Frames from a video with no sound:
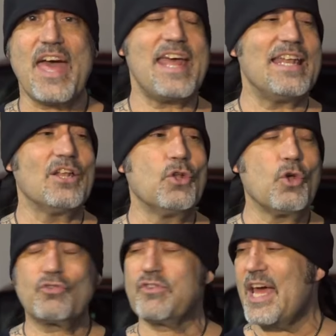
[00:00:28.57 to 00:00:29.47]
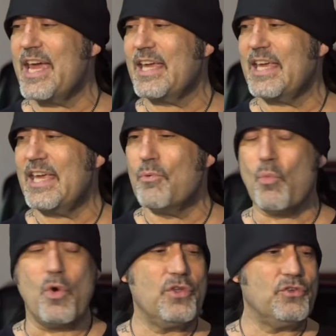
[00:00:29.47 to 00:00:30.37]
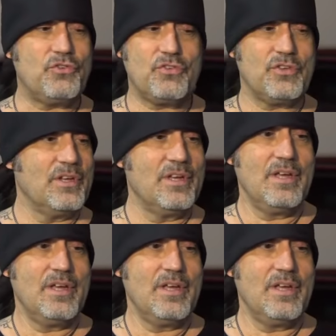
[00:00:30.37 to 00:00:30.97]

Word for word: that looks like it was,